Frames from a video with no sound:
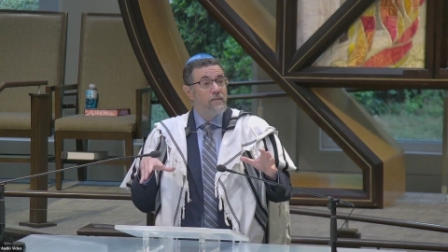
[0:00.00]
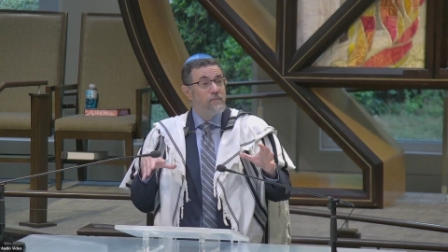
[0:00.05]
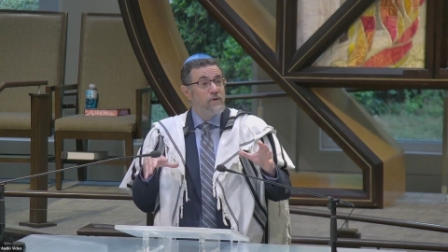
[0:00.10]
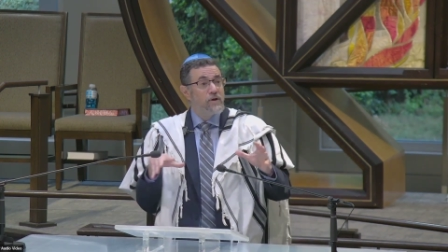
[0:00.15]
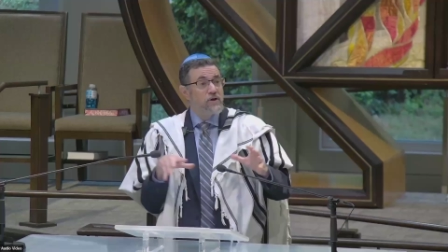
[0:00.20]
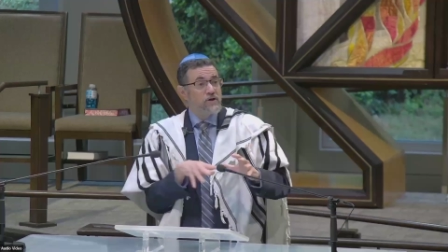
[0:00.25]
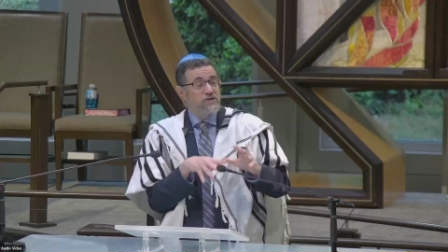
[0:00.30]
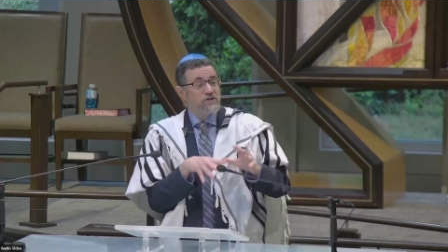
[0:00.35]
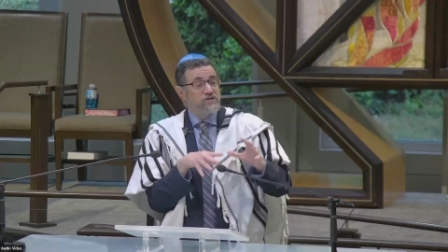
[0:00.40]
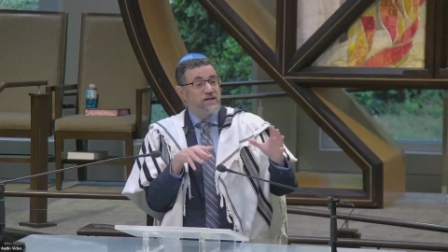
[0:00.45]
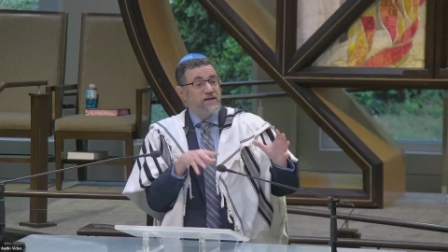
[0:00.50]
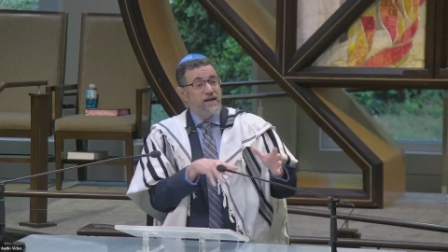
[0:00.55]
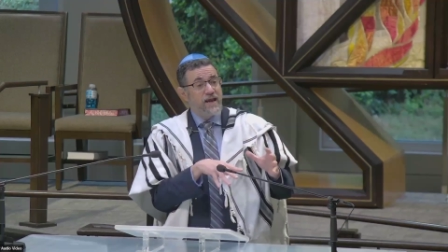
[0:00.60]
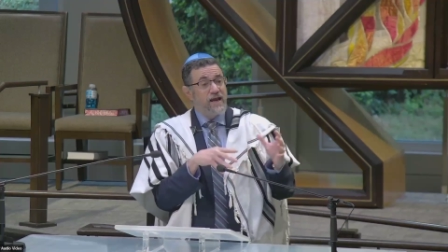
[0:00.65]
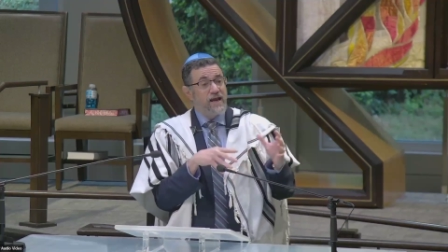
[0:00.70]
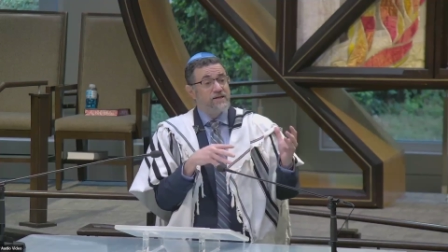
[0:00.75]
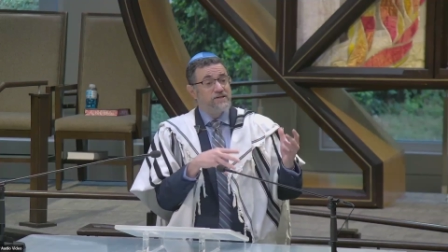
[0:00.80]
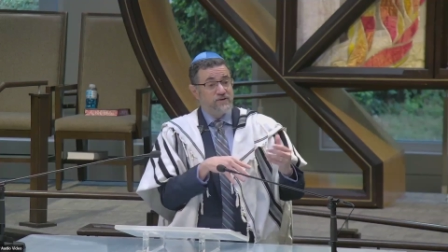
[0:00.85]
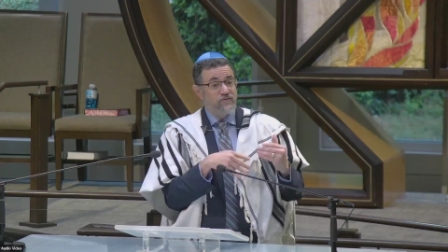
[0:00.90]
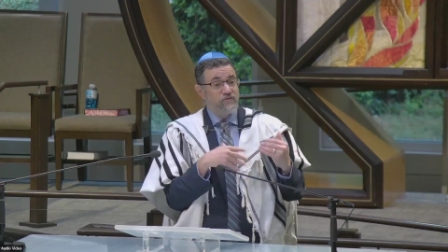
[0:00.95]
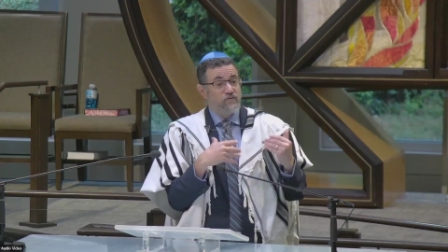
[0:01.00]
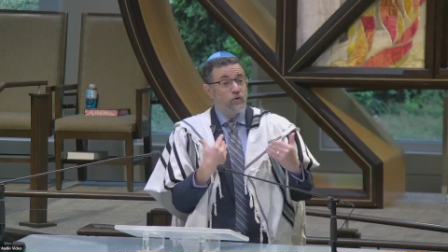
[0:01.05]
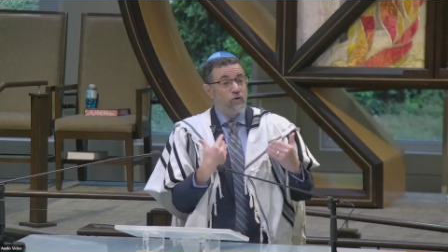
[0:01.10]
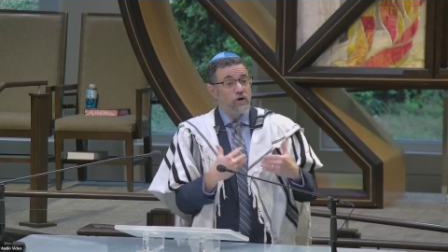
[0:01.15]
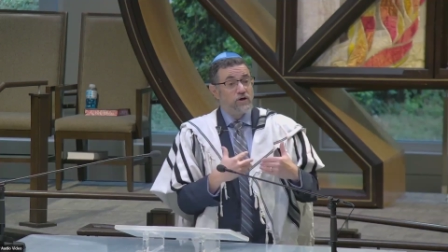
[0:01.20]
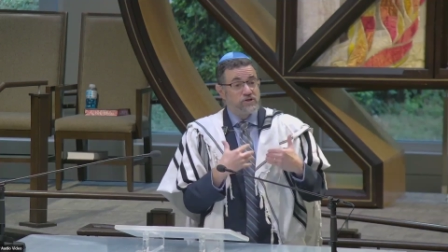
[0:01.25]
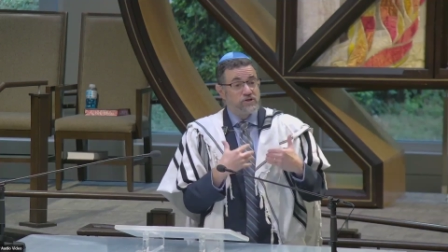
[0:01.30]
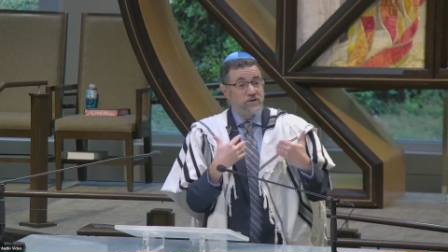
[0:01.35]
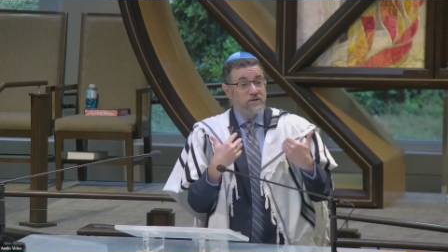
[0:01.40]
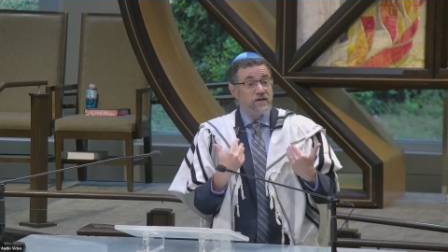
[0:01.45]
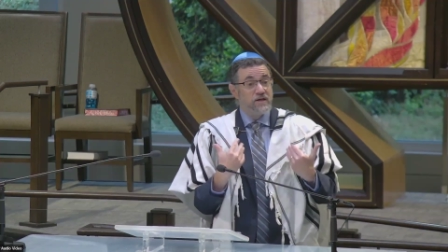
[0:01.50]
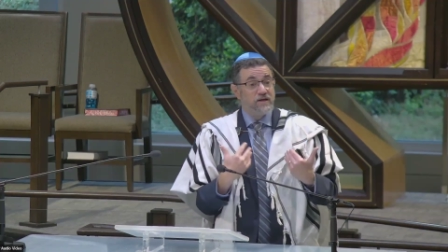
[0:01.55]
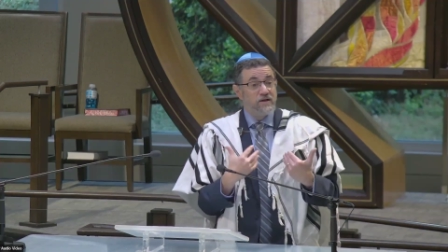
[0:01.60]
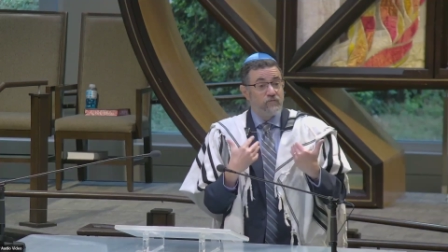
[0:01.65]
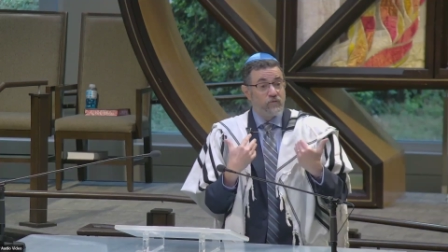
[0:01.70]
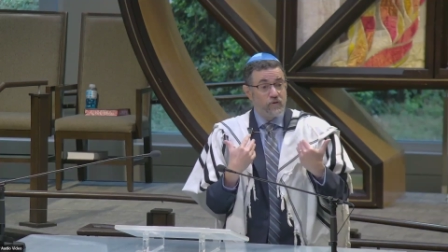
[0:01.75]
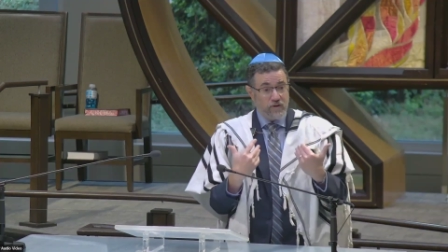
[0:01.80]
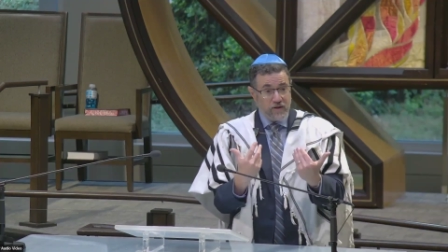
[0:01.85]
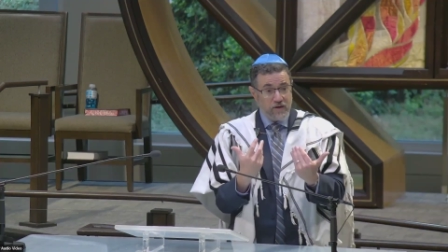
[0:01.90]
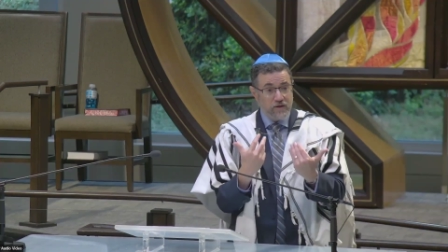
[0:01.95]
because they can't afford to live
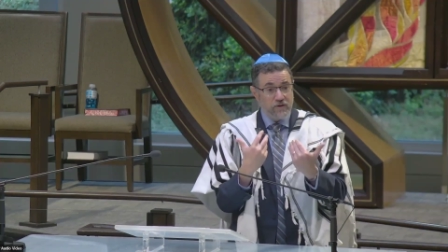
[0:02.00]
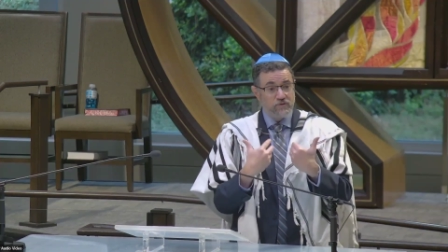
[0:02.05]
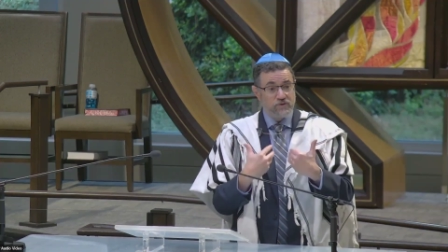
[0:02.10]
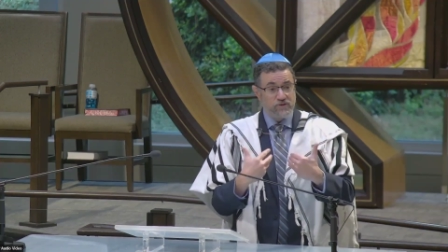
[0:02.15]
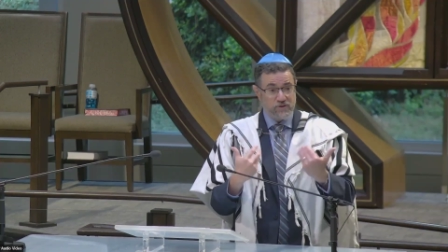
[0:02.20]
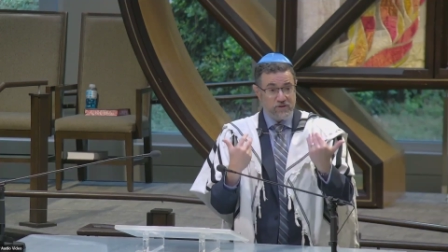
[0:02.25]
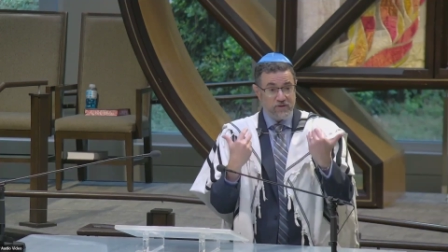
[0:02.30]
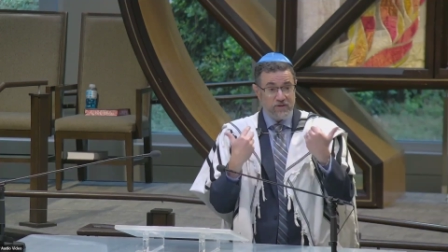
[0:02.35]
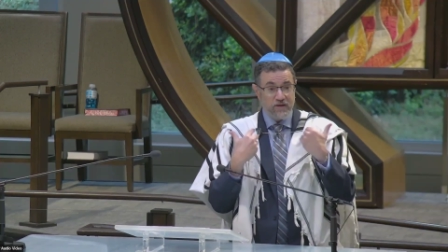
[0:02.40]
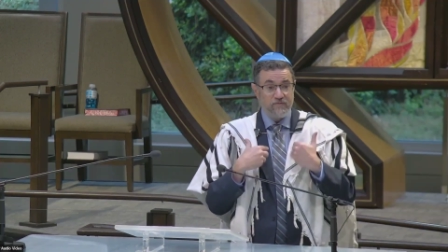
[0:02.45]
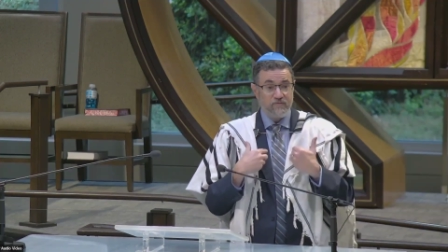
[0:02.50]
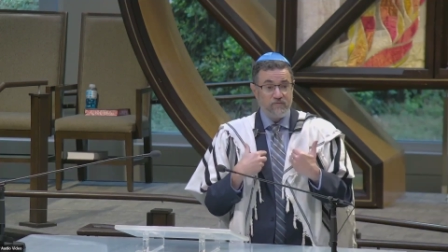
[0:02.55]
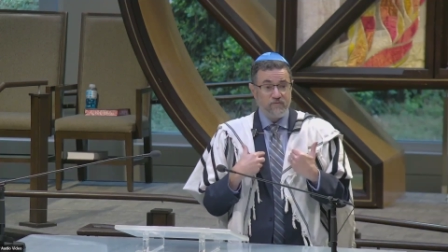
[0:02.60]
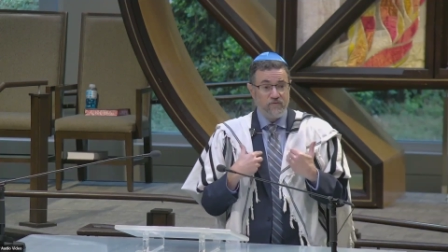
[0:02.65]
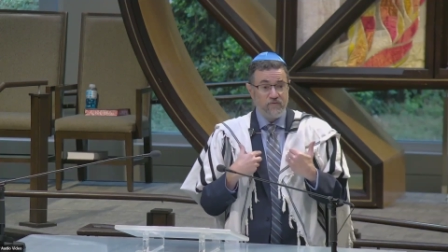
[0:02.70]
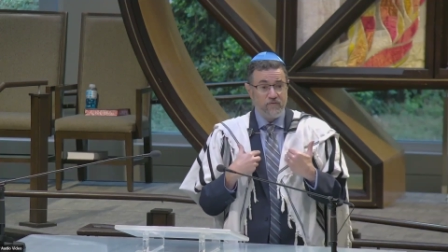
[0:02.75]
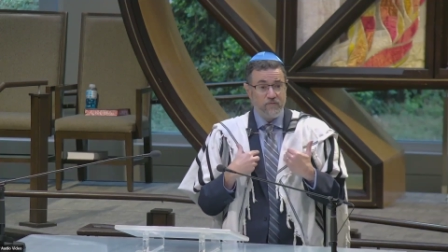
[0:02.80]
where they used to live.